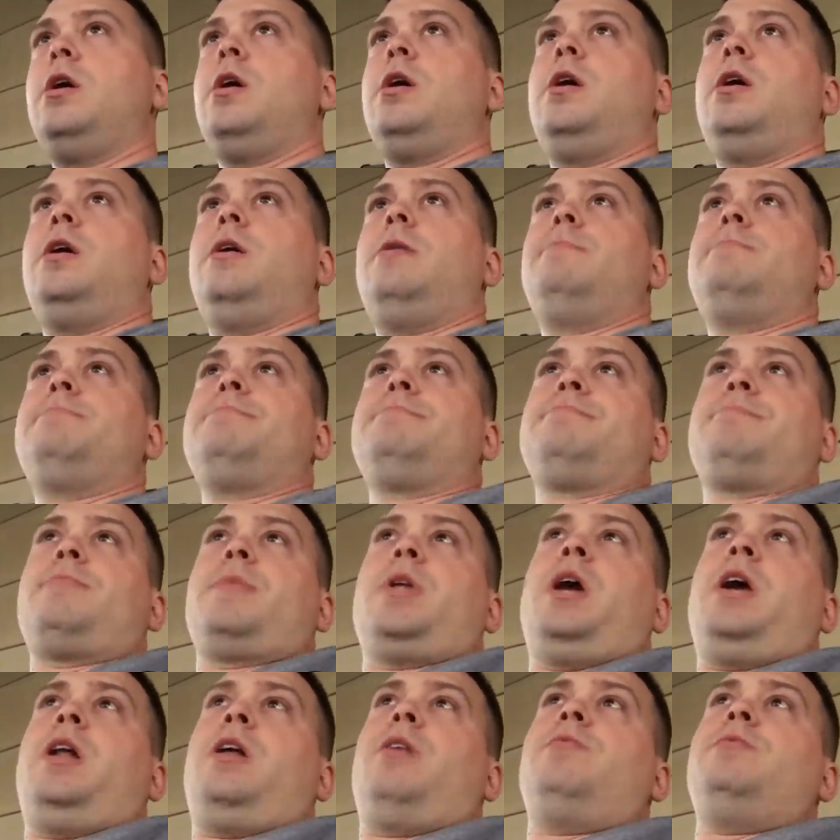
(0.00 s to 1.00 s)
Um,
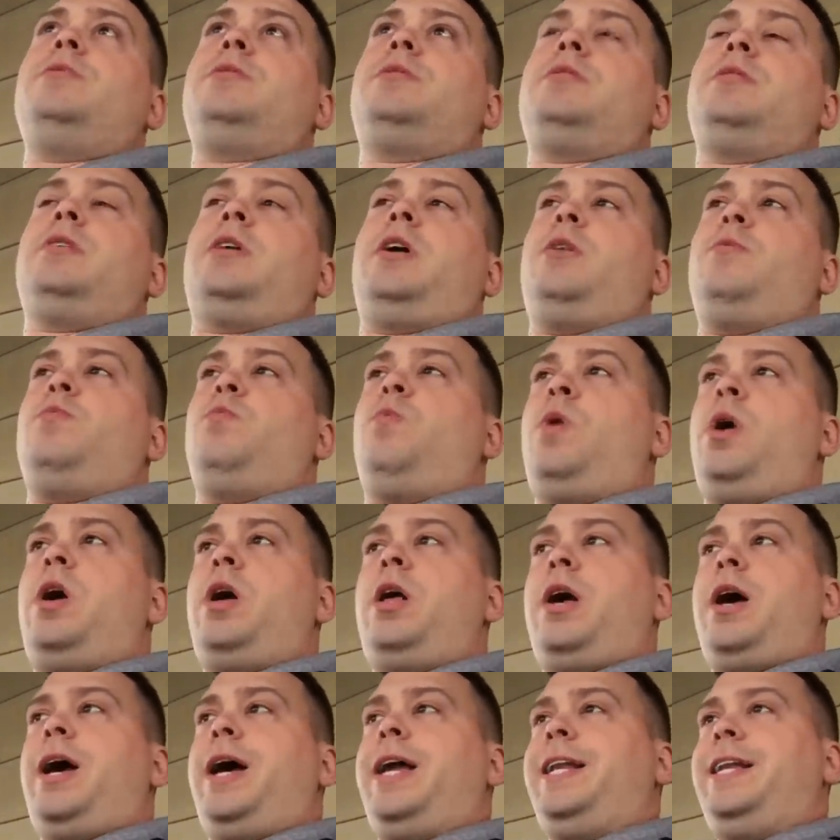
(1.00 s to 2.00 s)
I'd always I'd want
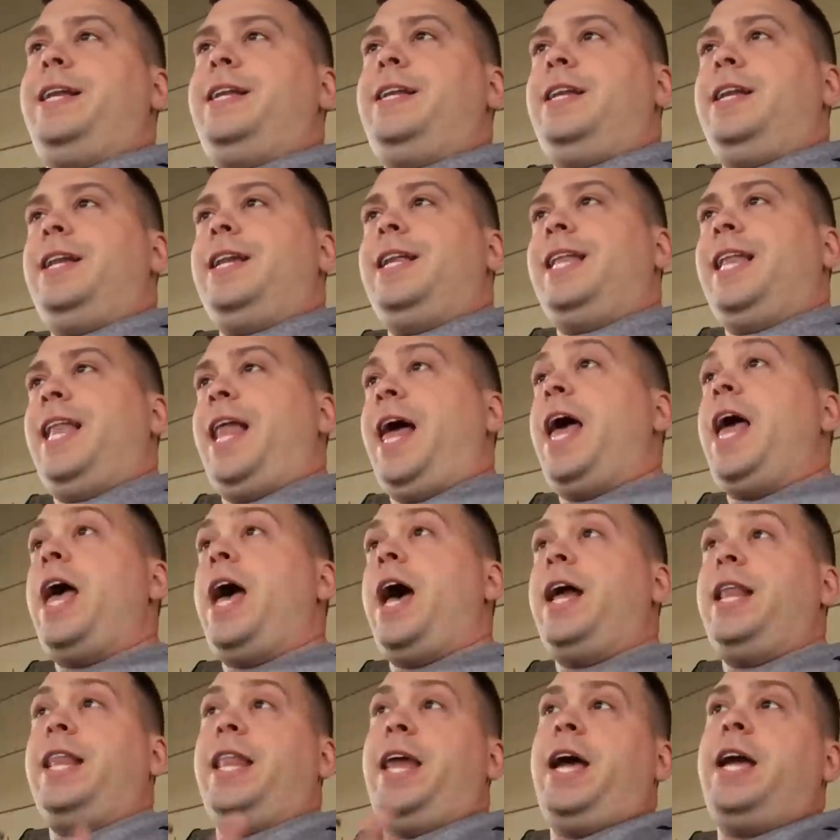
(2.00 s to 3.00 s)
I'd li-
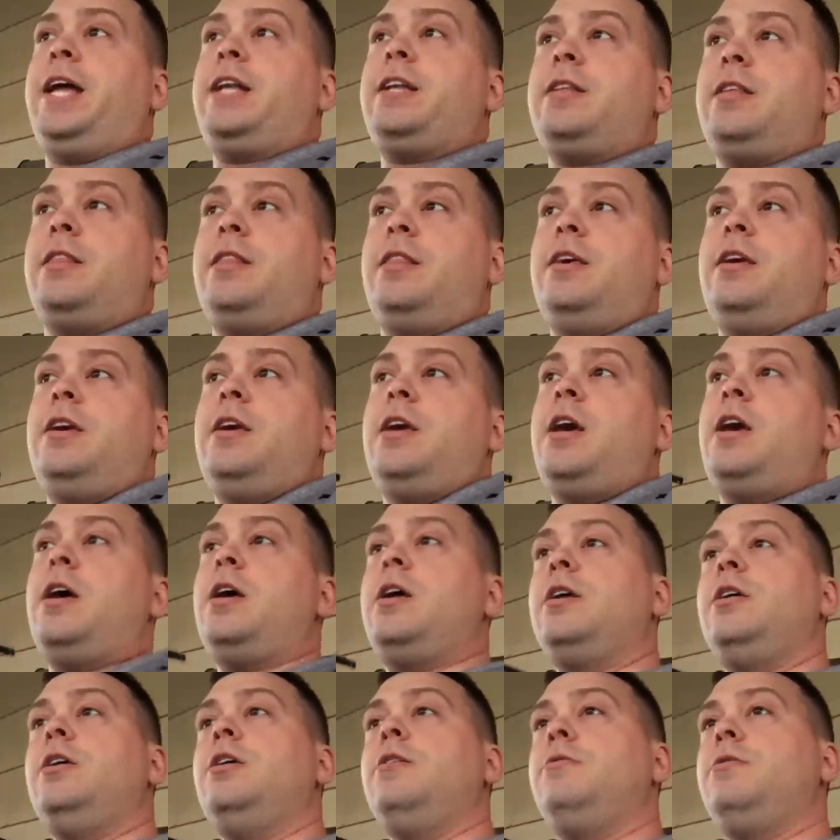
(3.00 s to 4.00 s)
I liked the uh,
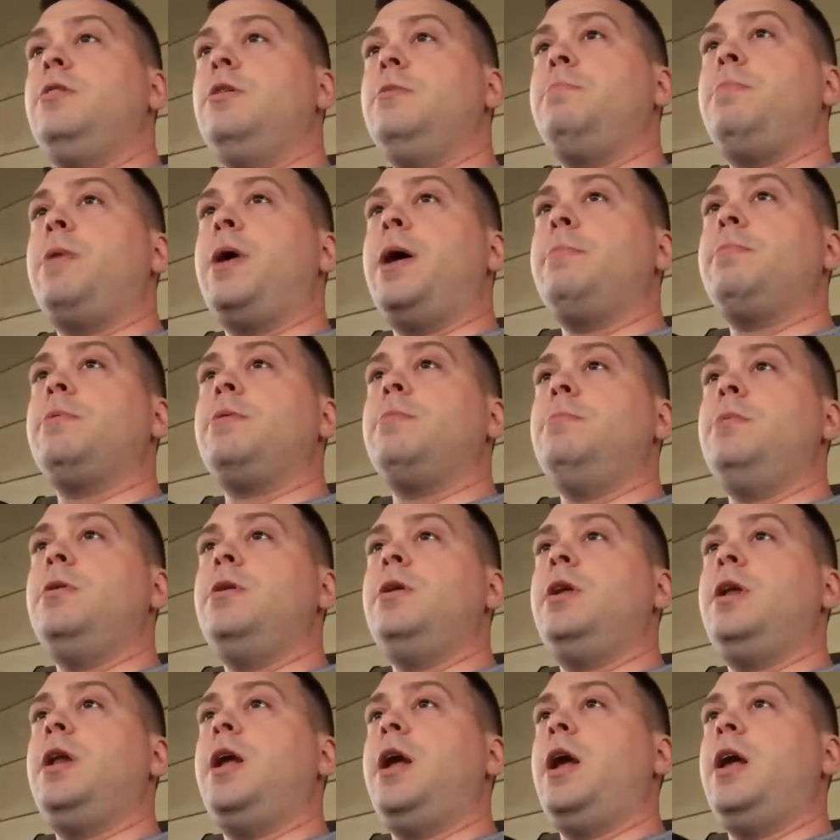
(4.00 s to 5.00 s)
YouTube pipe
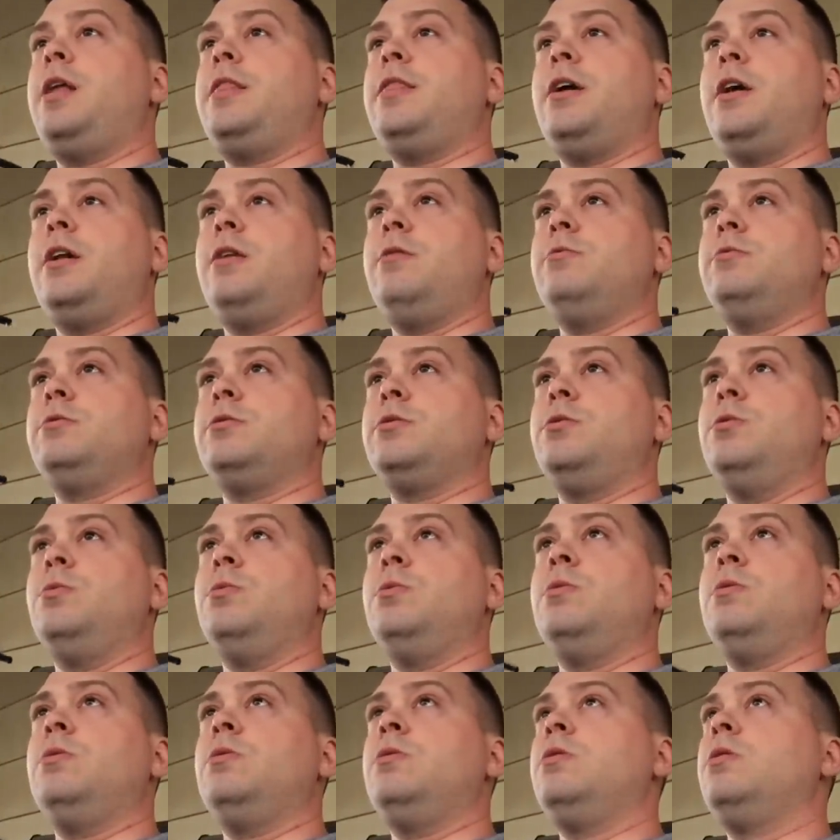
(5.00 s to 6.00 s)
community. I thought it was
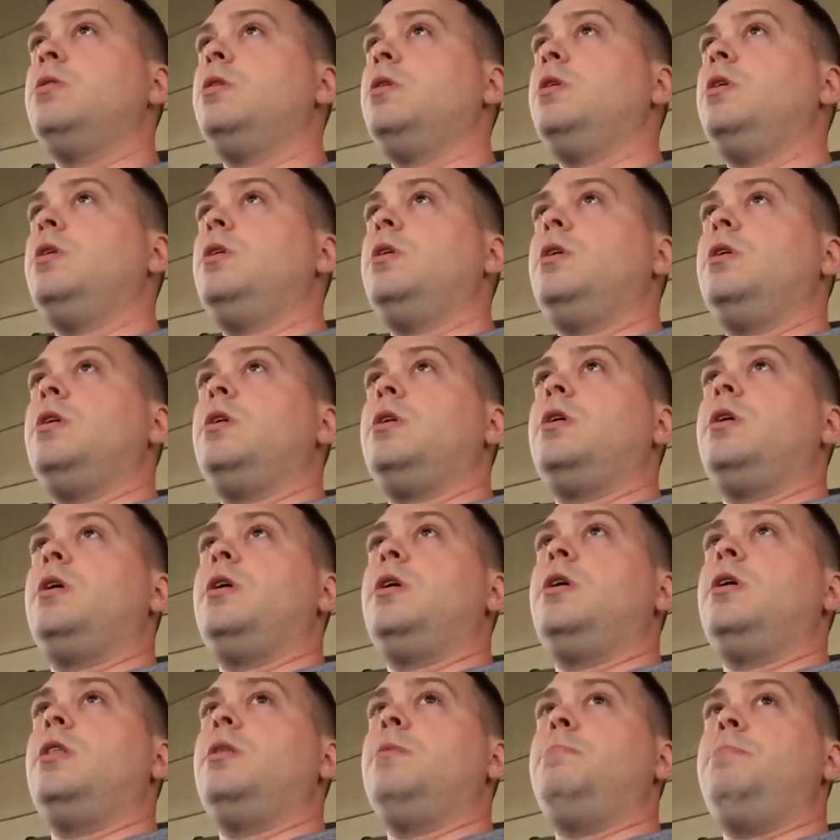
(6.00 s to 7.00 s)
cool.
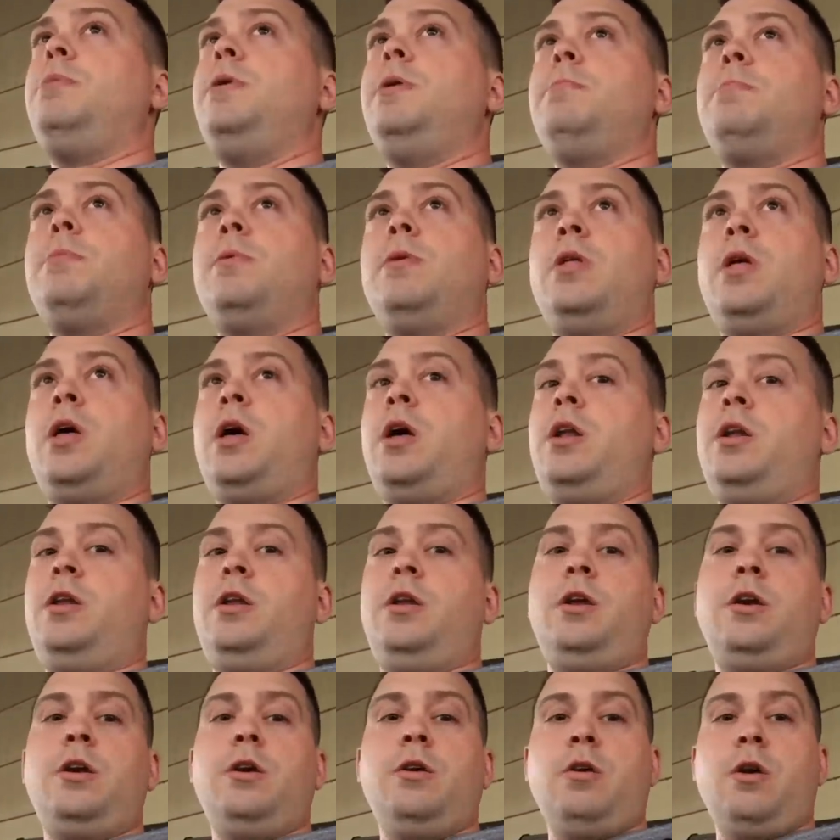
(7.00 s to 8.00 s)
Uh, the people on
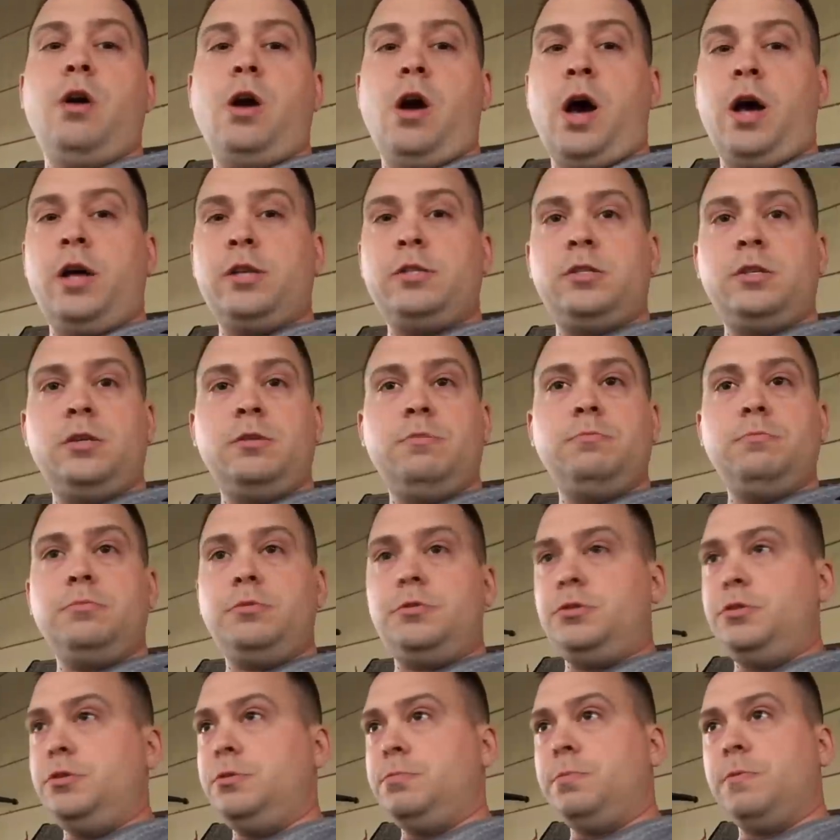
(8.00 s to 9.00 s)
here are awesome,
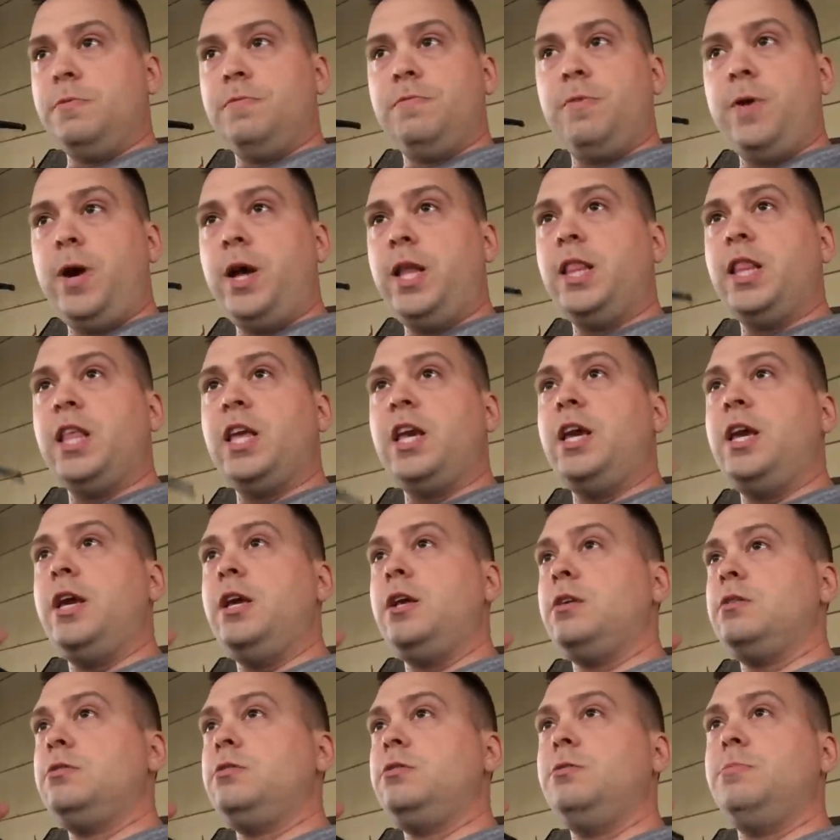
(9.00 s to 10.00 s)
super friendly,
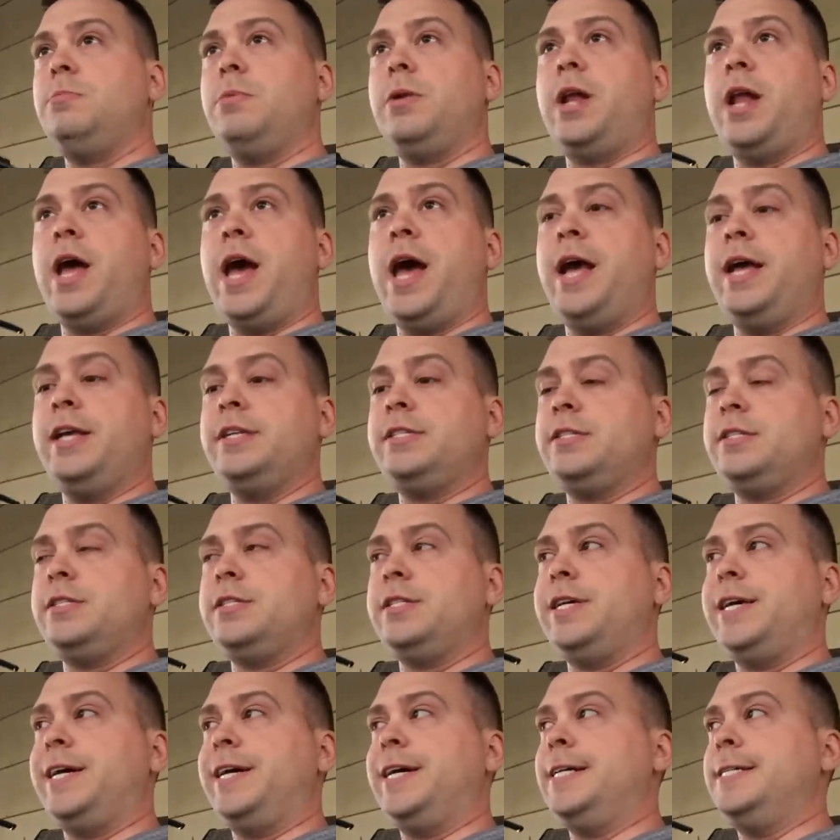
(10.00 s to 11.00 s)
super nice.
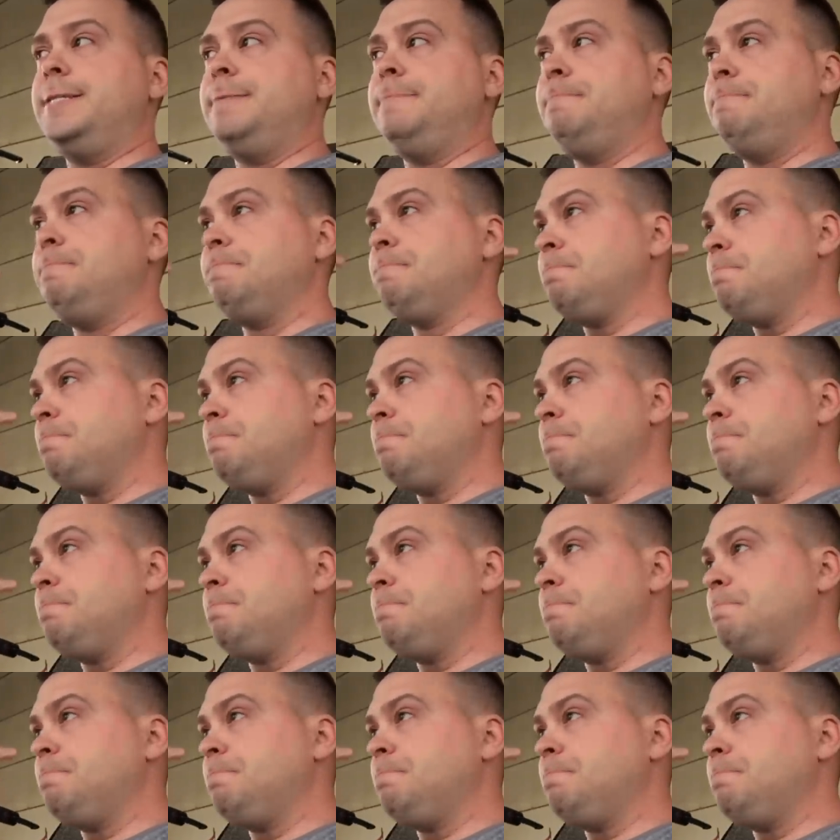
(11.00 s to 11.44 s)
Um,